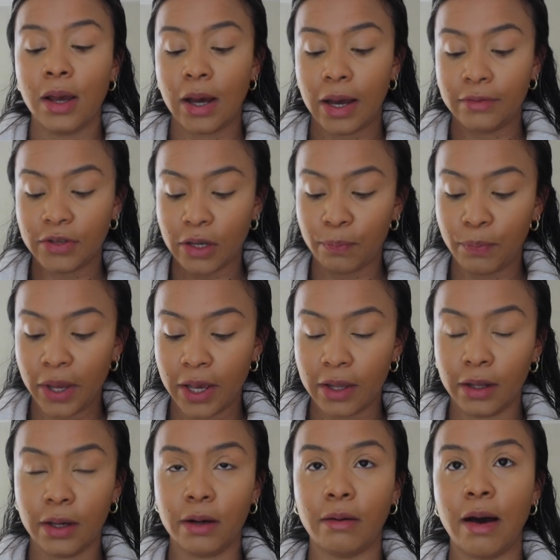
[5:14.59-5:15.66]
I've done
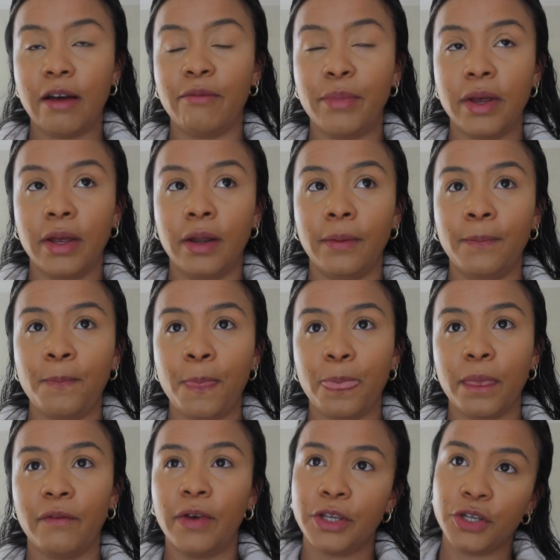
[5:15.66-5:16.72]
paleo, I've been
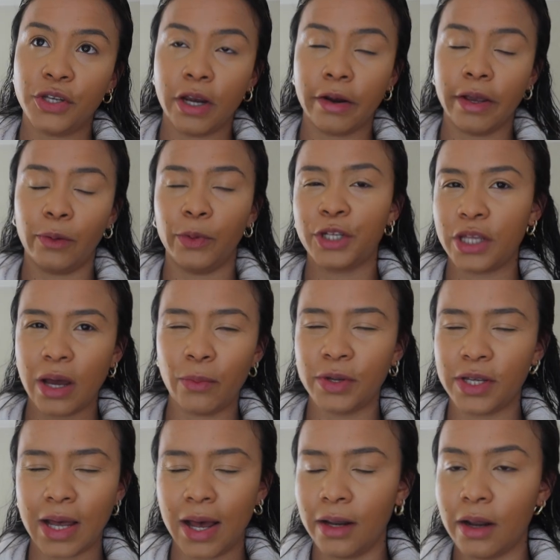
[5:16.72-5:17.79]
vegetarian, which that
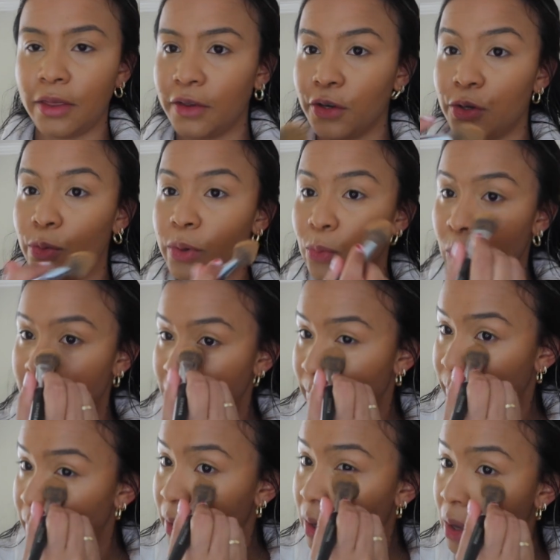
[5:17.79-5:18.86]
was had nothing to do with
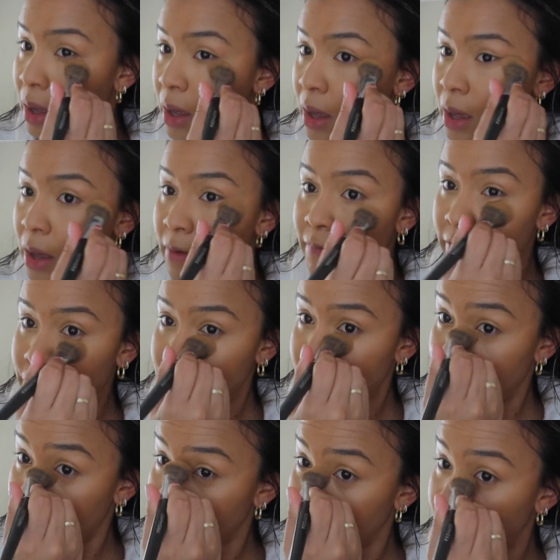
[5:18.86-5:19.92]
weight, but
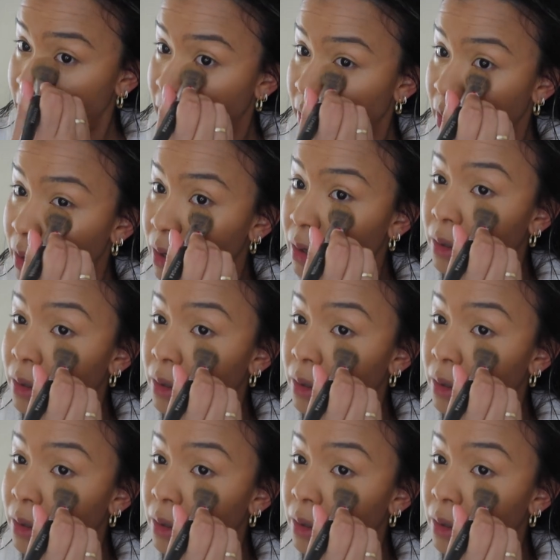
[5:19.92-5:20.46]
vegetarian,